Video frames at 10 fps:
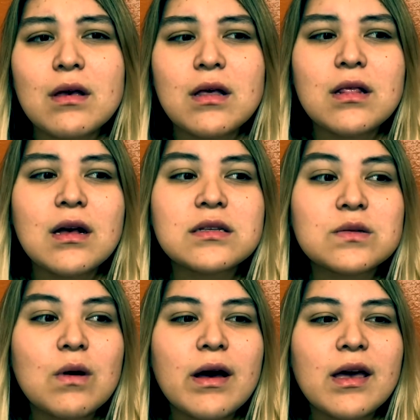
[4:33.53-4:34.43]
And
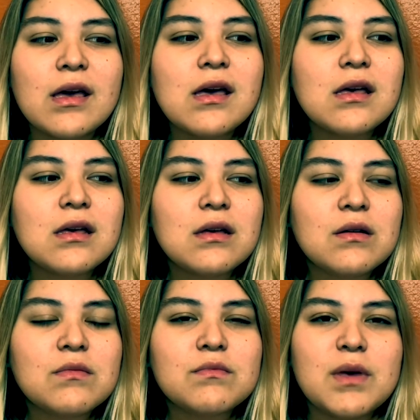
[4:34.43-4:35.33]
that's why
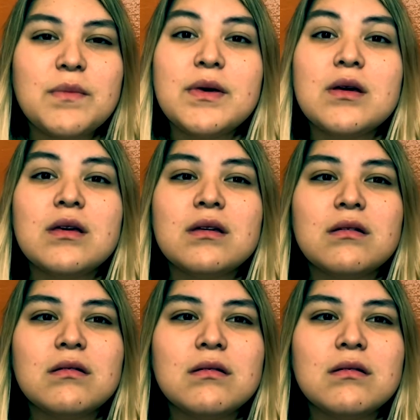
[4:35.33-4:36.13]
maybe